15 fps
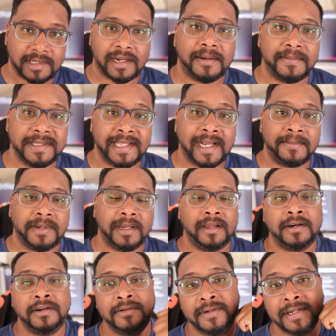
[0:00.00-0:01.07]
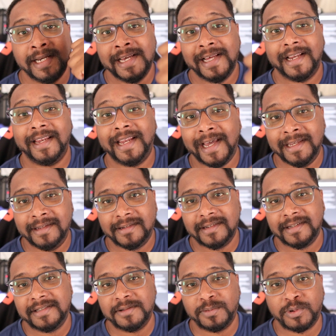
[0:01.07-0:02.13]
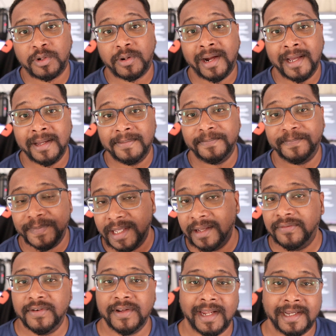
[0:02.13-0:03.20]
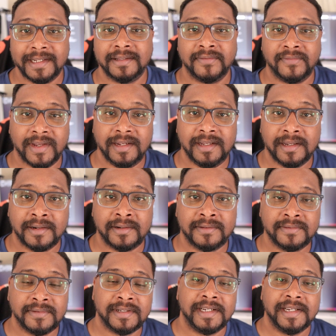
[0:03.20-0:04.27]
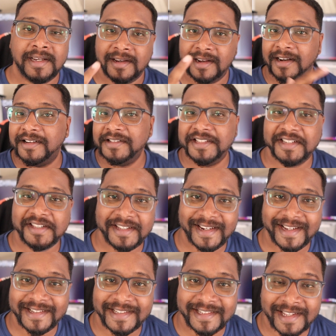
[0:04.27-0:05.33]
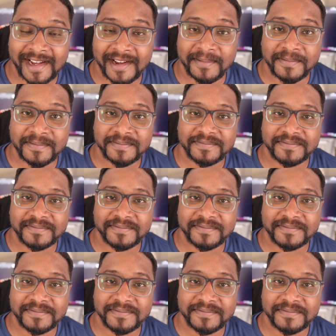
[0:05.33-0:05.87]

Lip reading: comment down below, like and subscribe if you like the video. Until the next time,